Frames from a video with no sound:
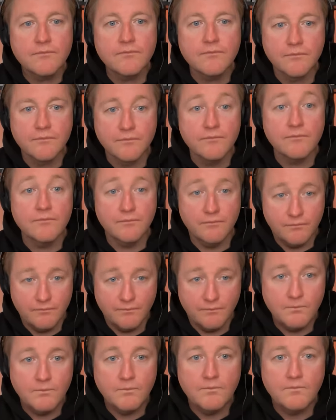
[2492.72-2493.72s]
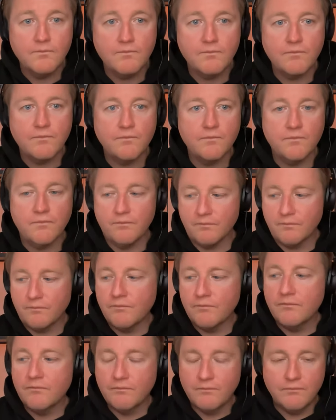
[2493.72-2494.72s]

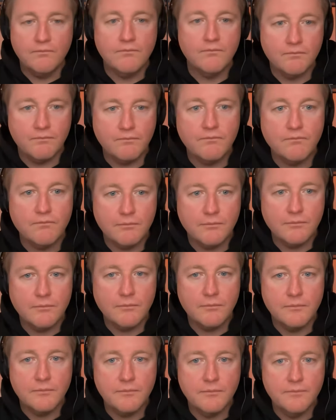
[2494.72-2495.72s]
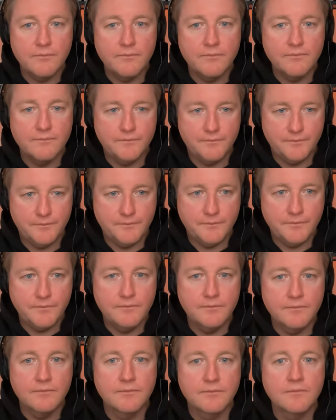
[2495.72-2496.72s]

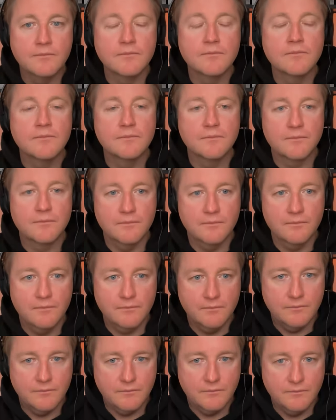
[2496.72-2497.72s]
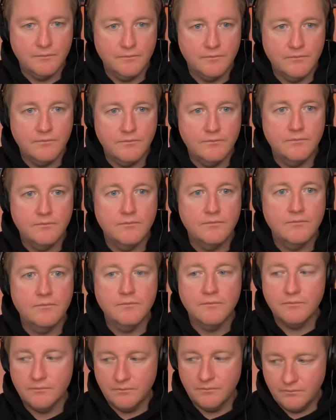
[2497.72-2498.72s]

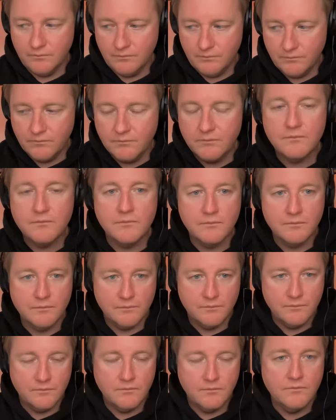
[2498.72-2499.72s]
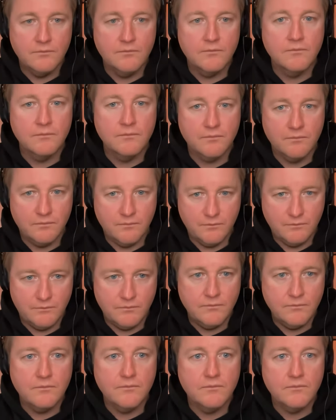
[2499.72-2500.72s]
(not speaking)